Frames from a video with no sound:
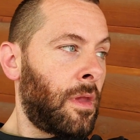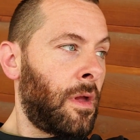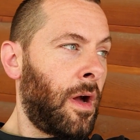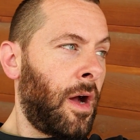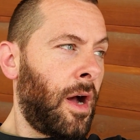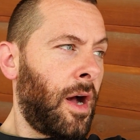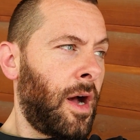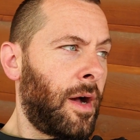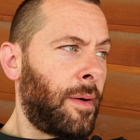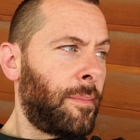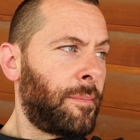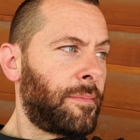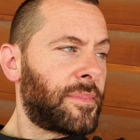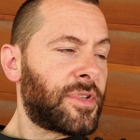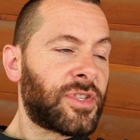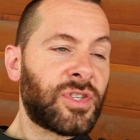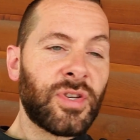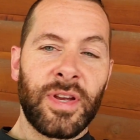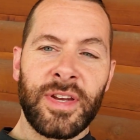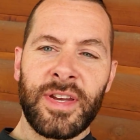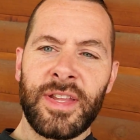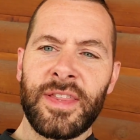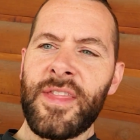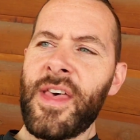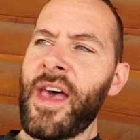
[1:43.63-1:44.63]

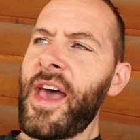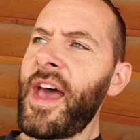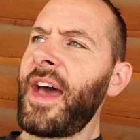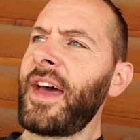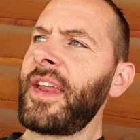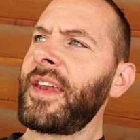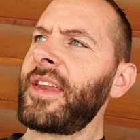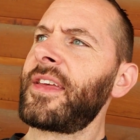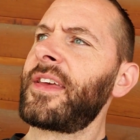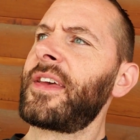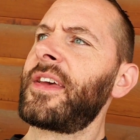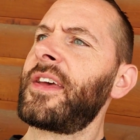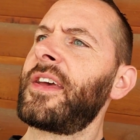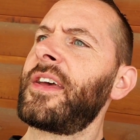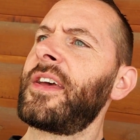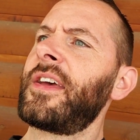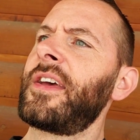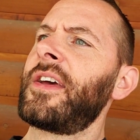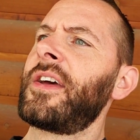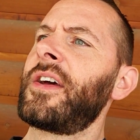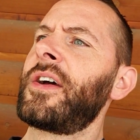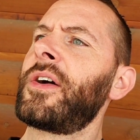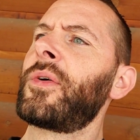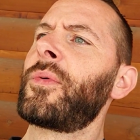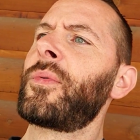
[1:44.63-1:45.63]
So I did that.
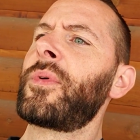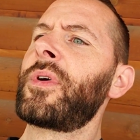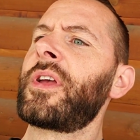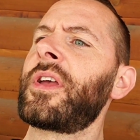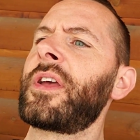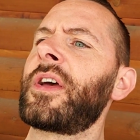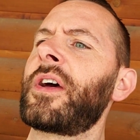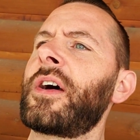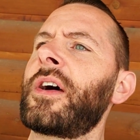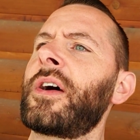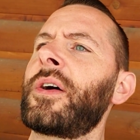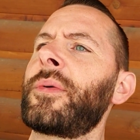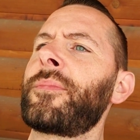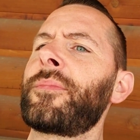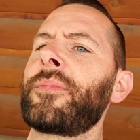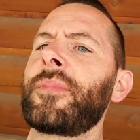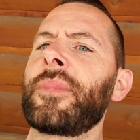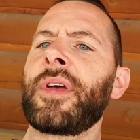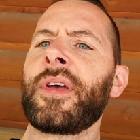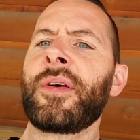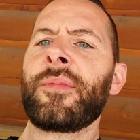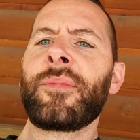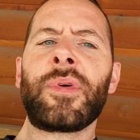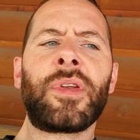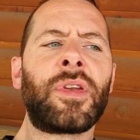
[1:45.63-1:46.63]
We
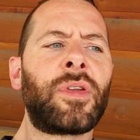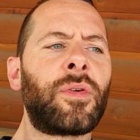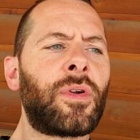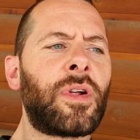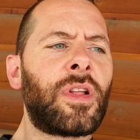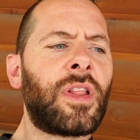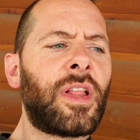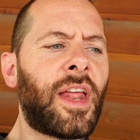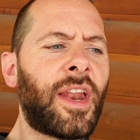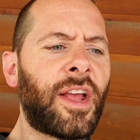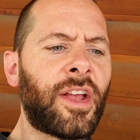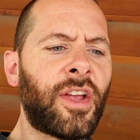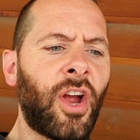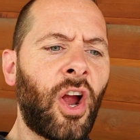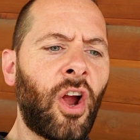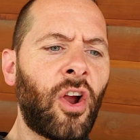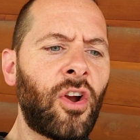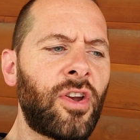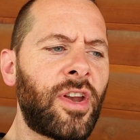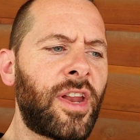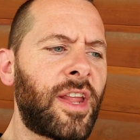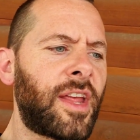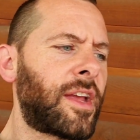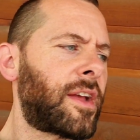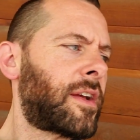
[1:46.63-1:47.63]
have been doing a lot of
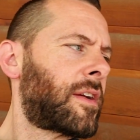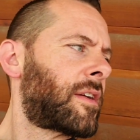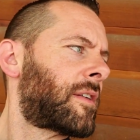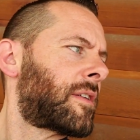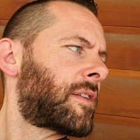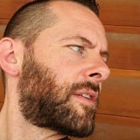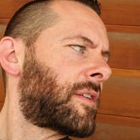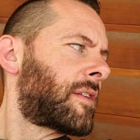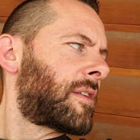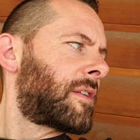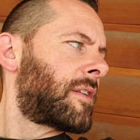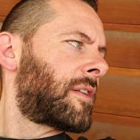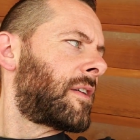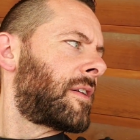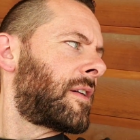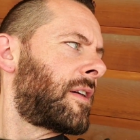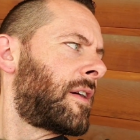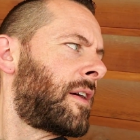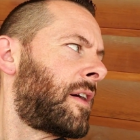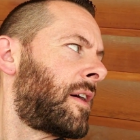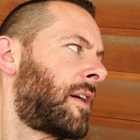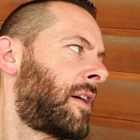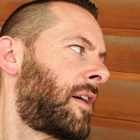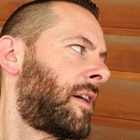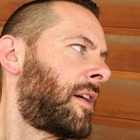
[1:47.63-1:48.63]
gardening,
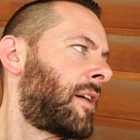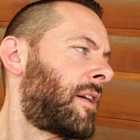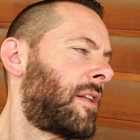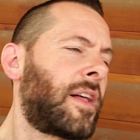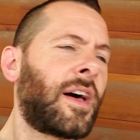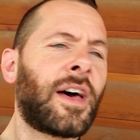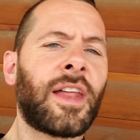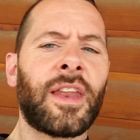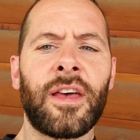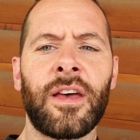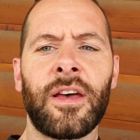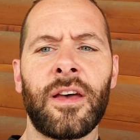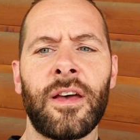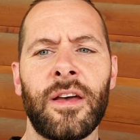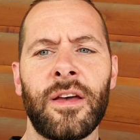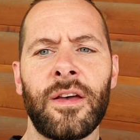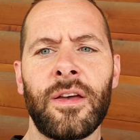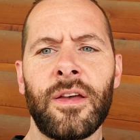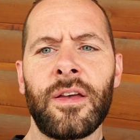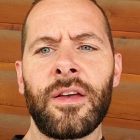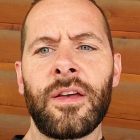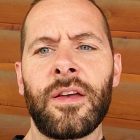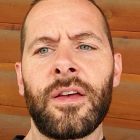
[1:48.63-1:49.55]
a lot of